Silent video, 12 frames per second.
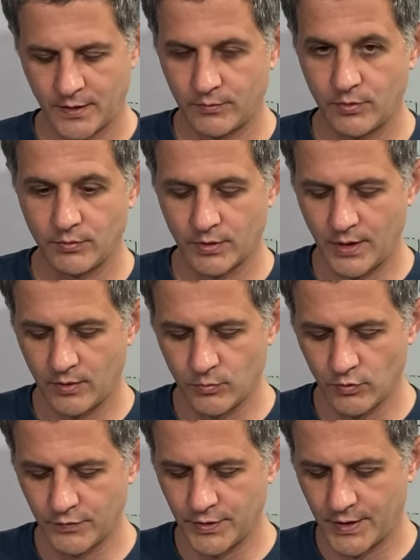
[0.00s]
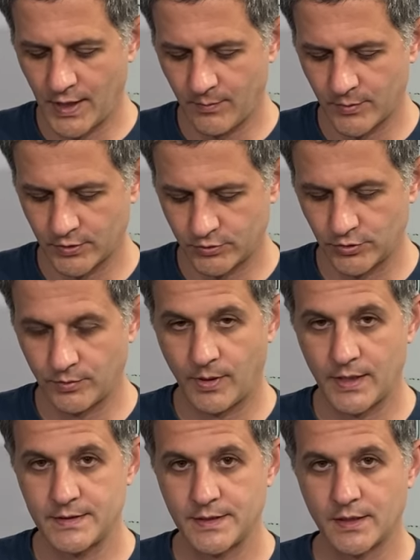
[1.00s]
We will now move the camera to the
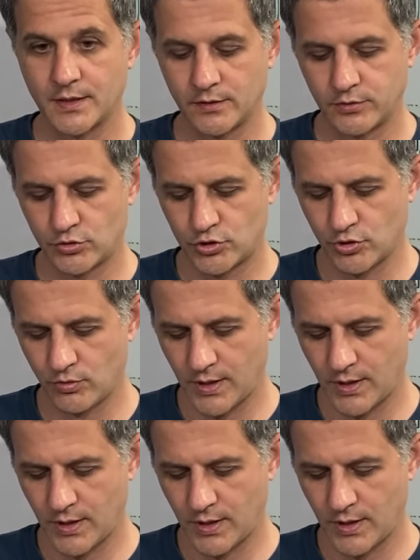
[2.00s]
bicycle to show